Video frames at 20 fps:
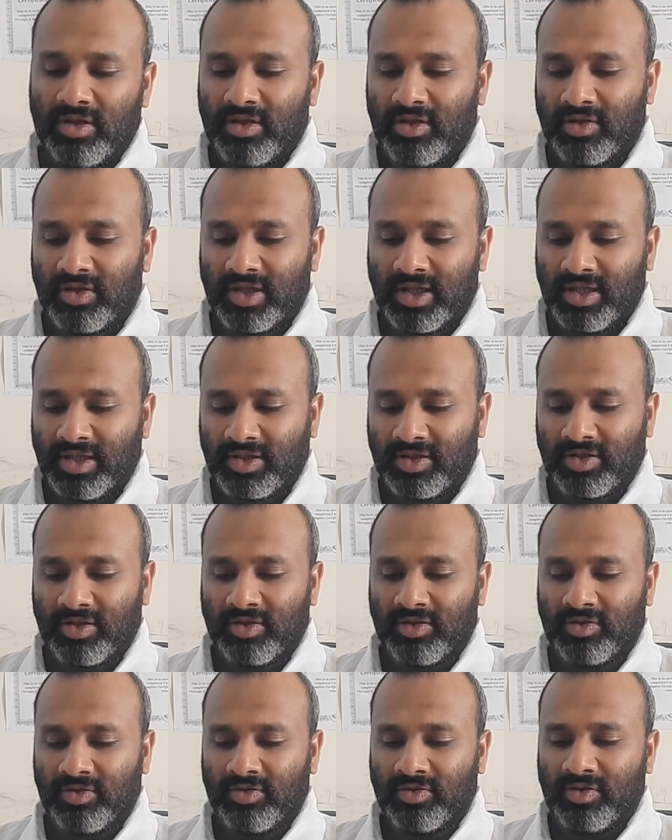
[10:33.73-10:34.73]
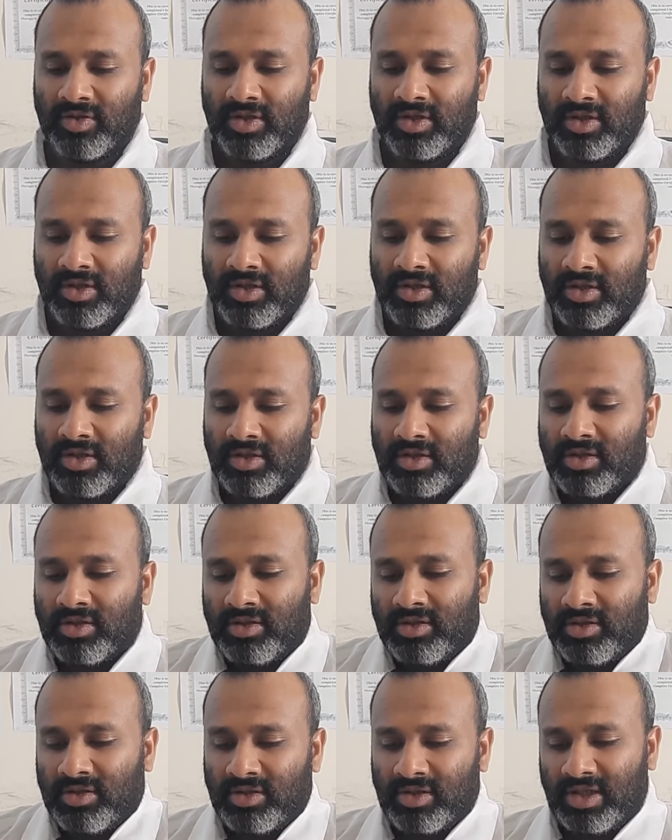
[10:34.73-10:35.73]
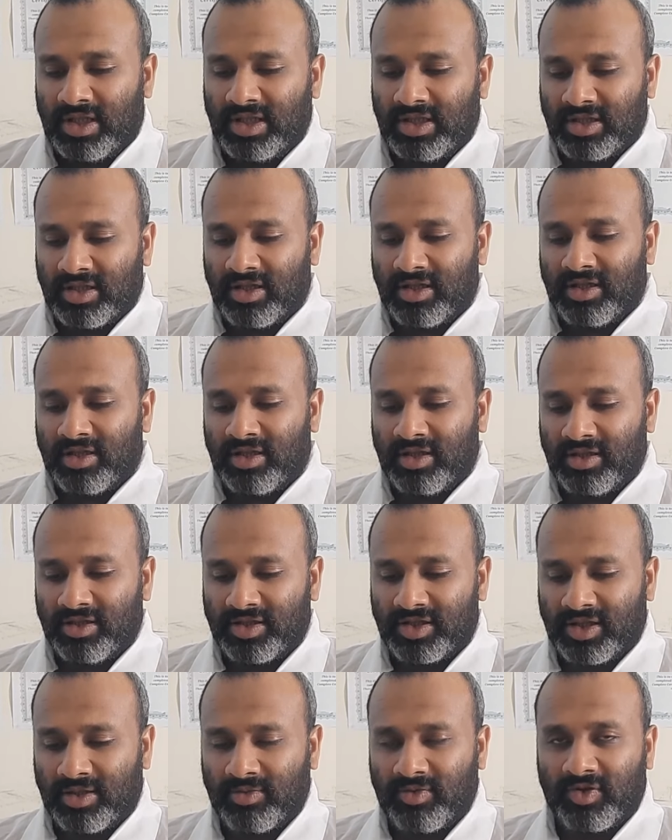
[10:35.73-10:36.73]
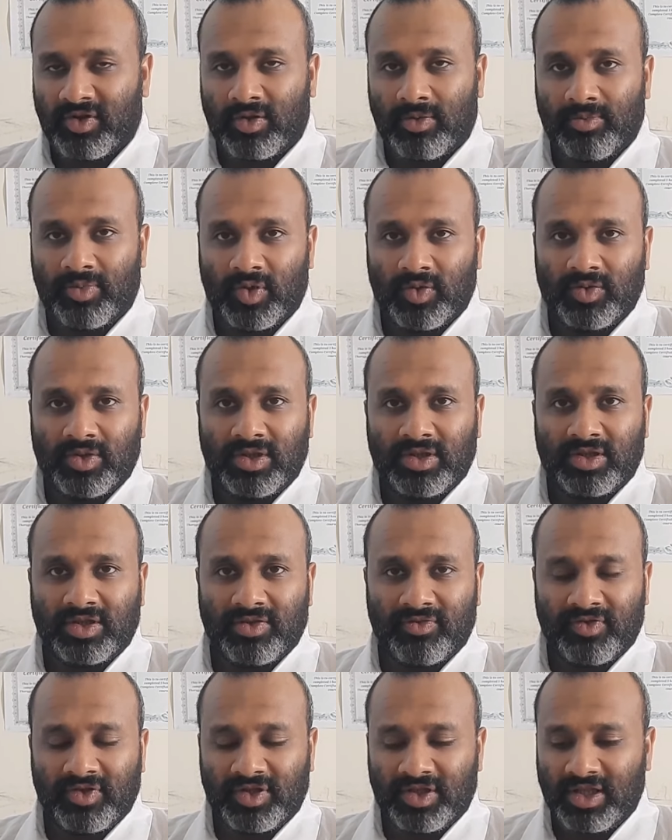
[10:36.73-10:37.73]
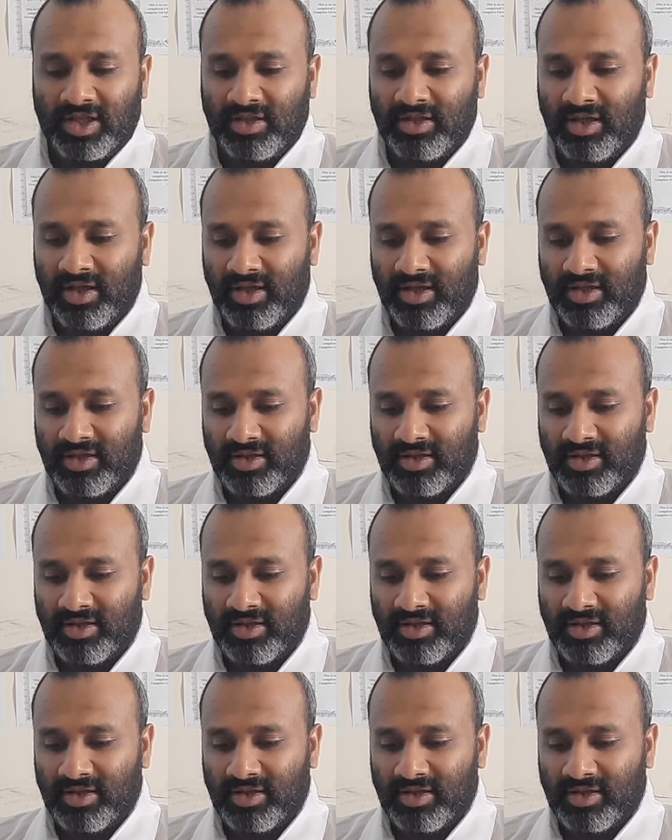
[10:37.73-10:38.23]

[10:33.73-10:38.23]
Okay, so these are some of the components of the skin.